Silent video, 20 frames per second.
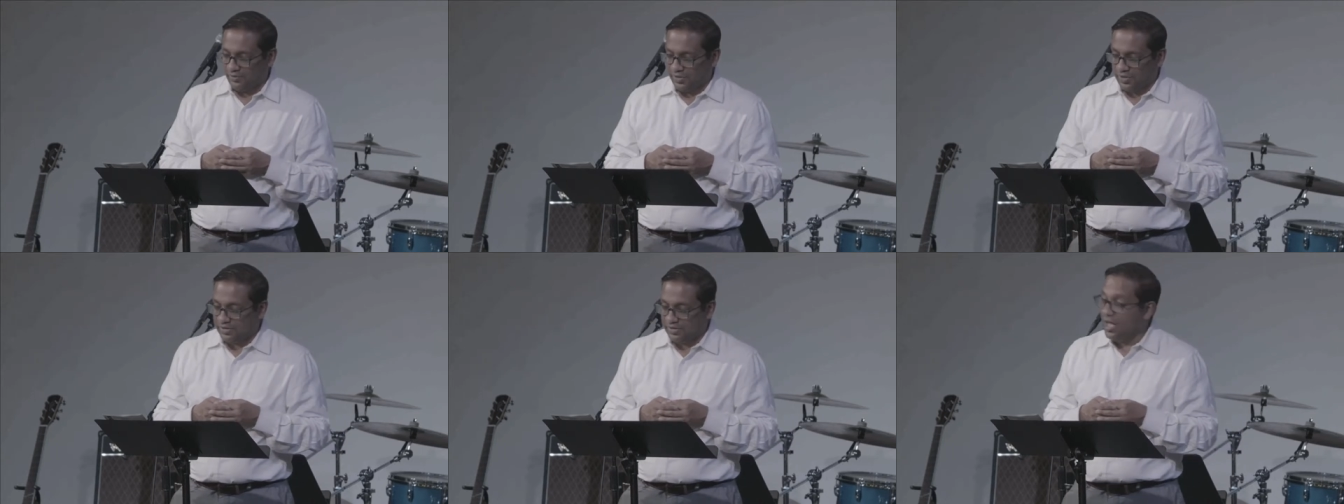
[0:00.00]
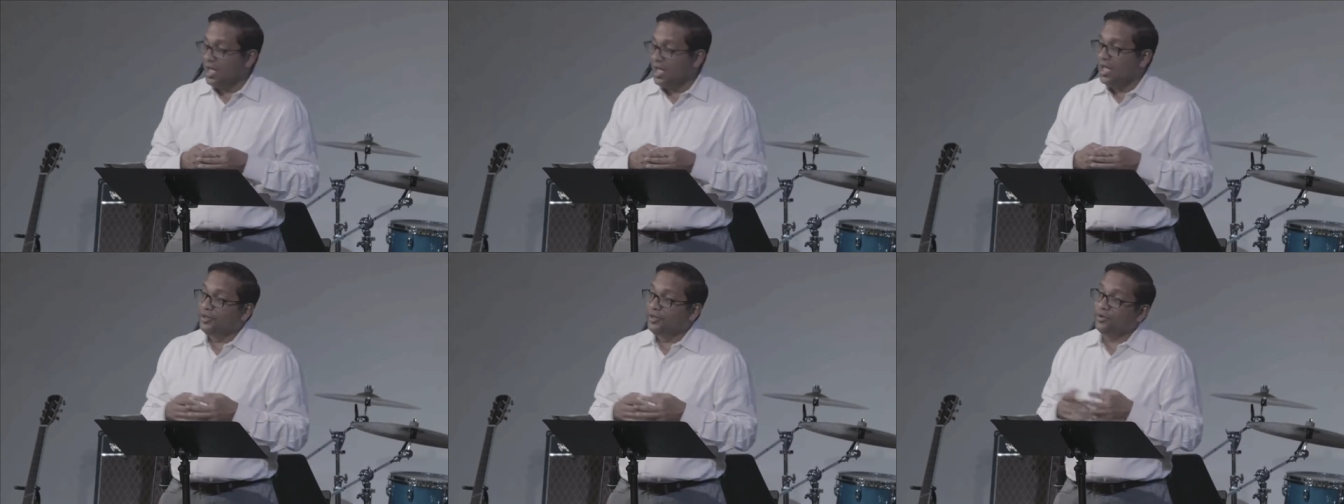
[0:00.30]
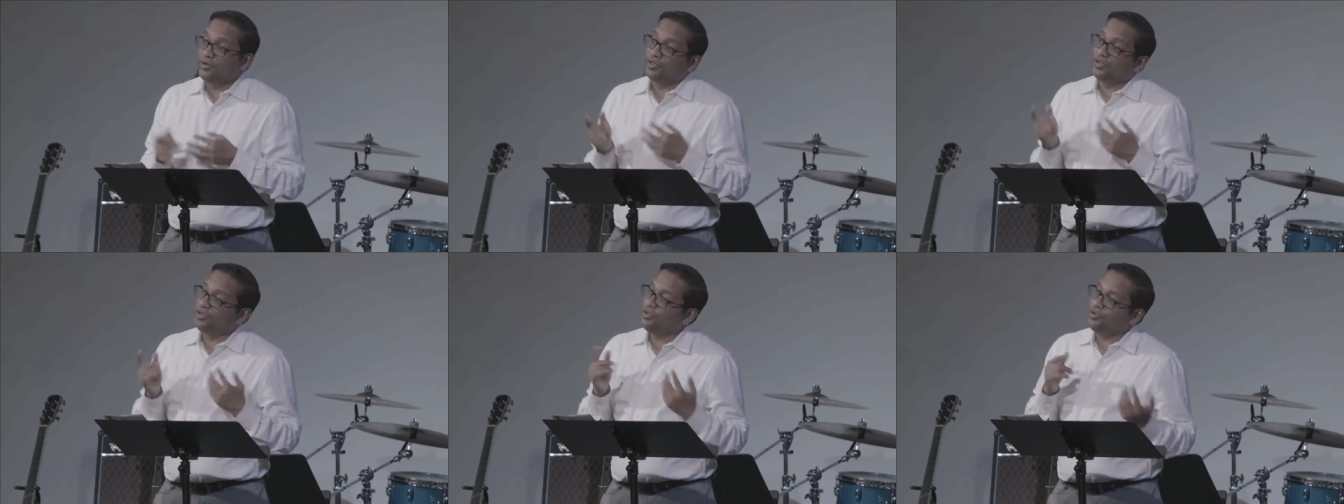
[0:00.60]
is.
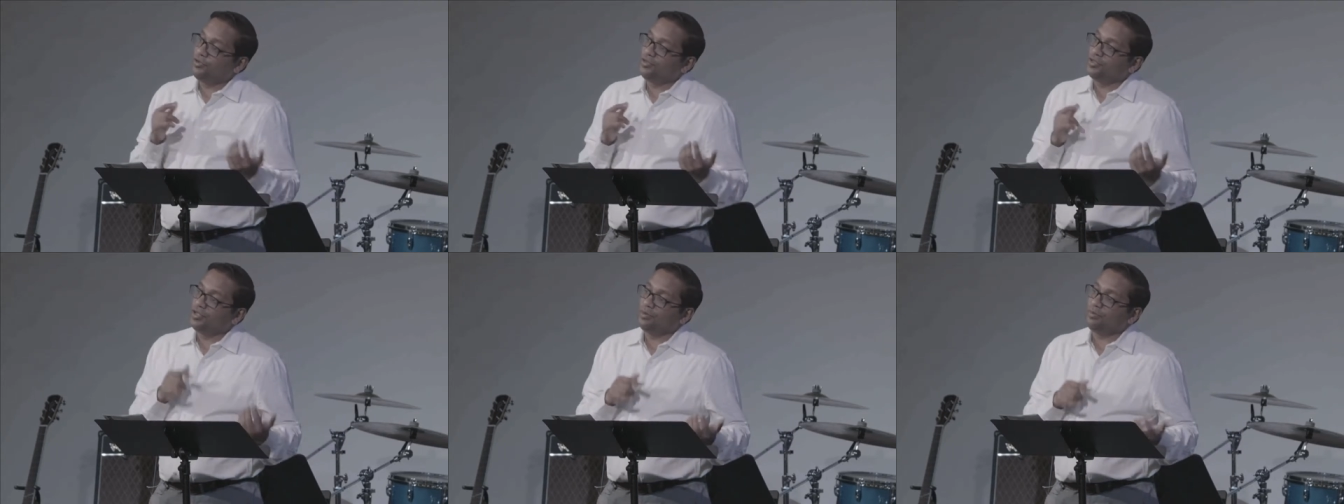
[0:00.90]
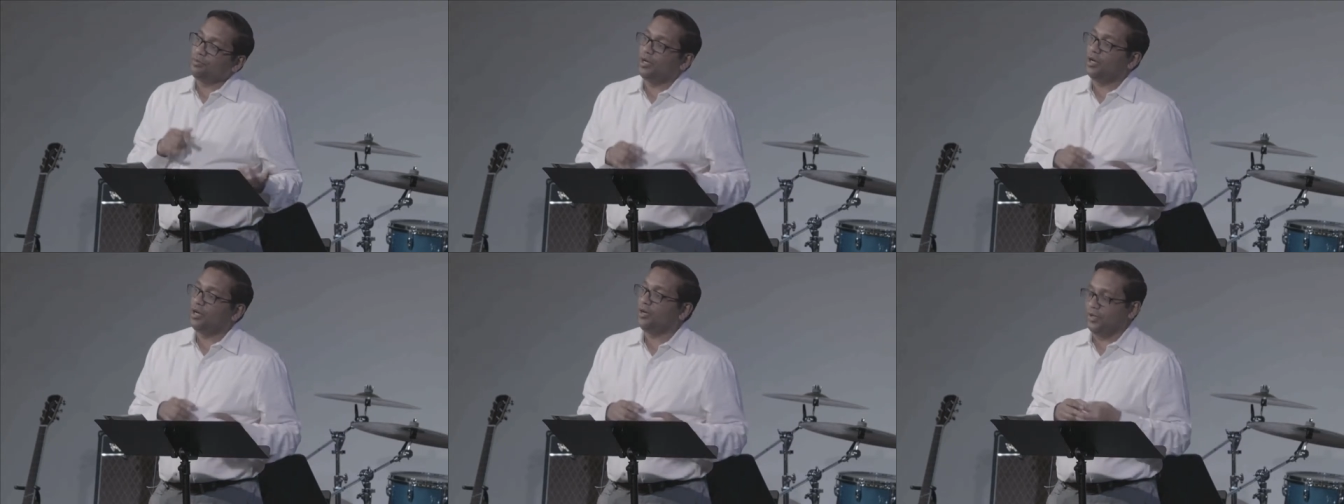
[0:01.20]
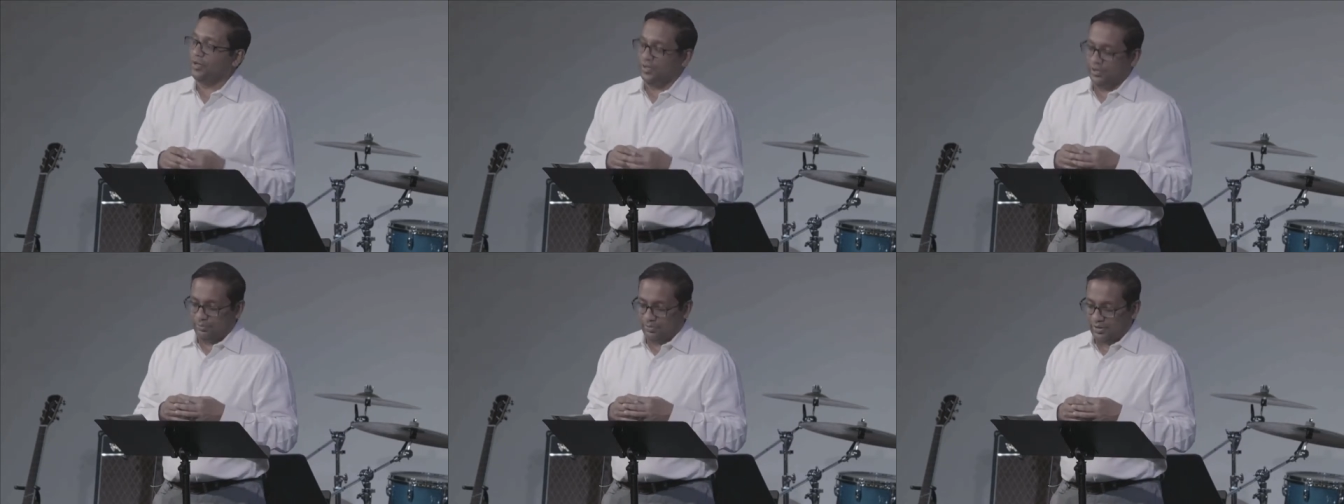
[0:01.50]
They're accusing
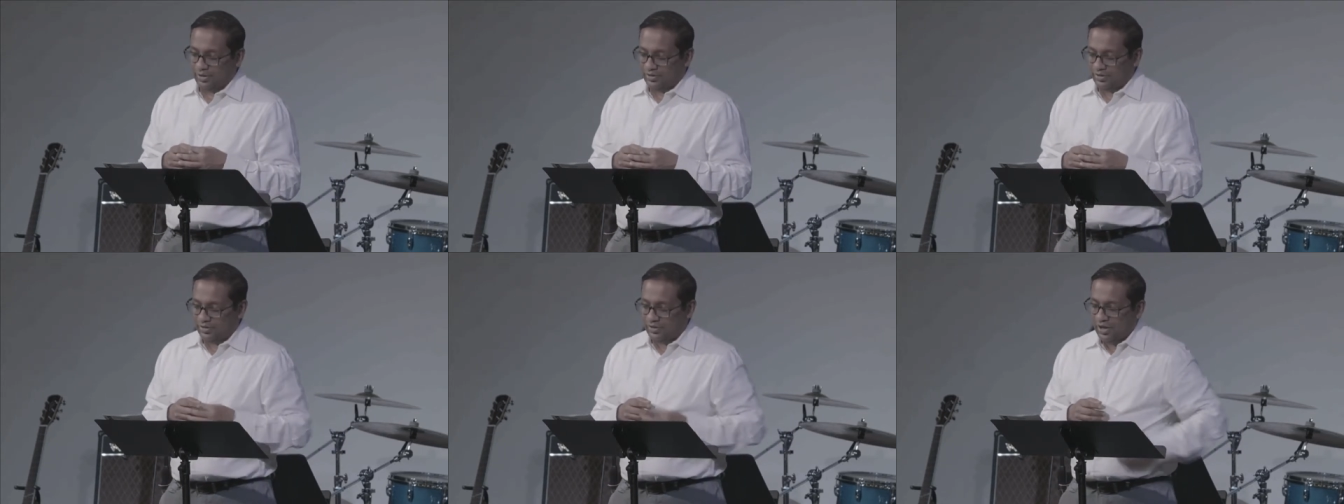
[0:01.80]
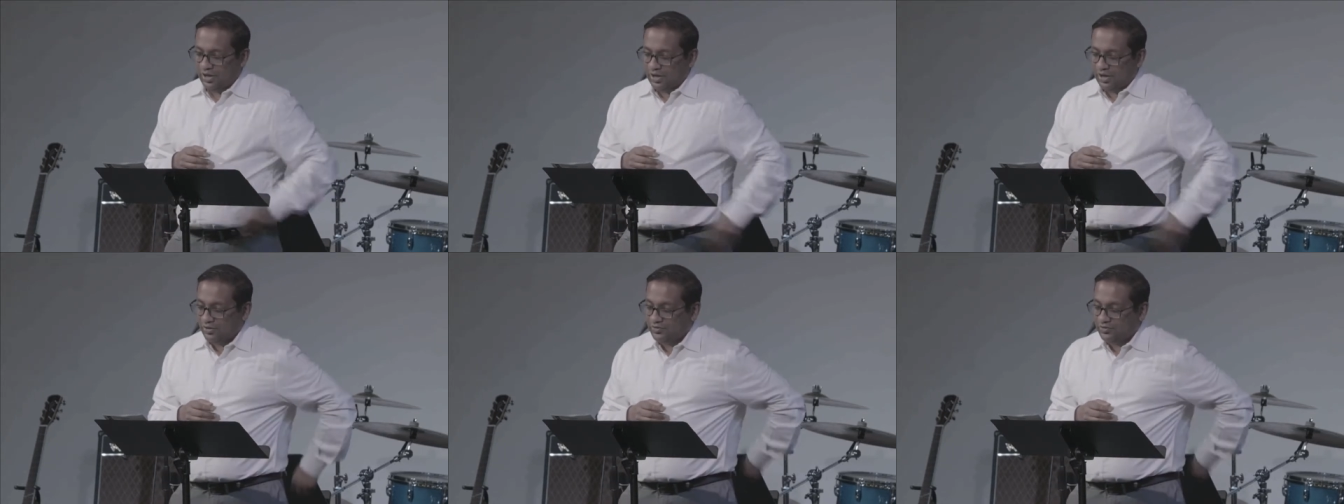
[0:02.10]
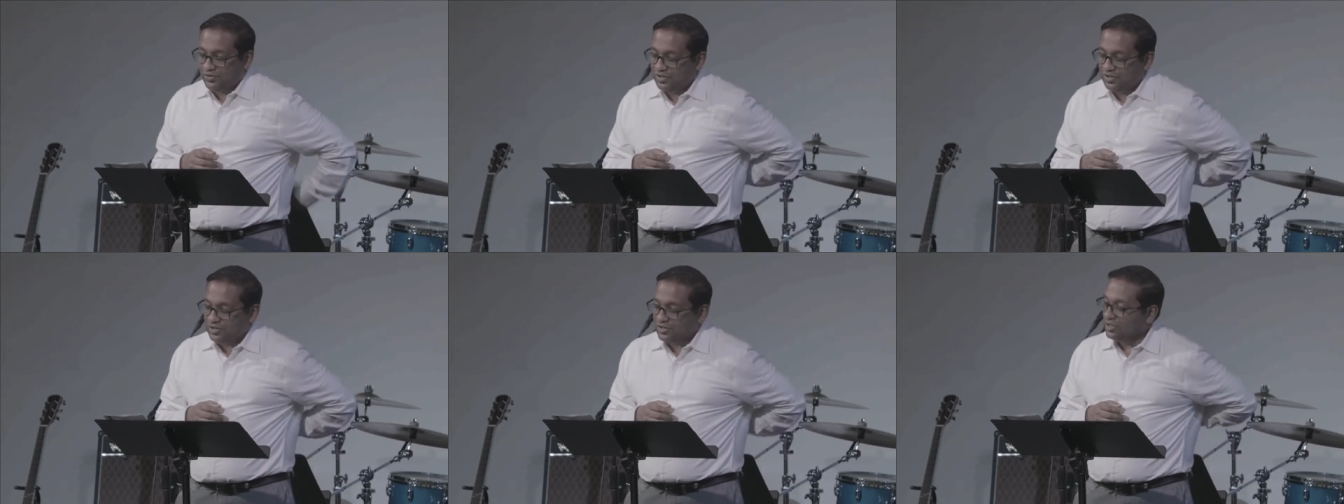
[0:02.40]
Mary, the mother of
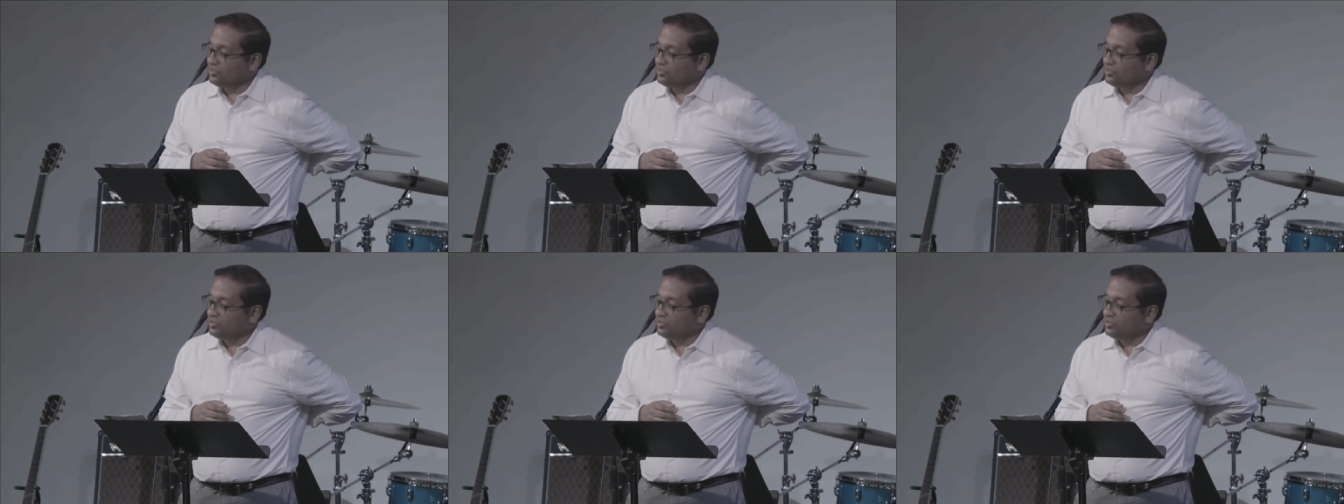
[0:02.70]
Jesus,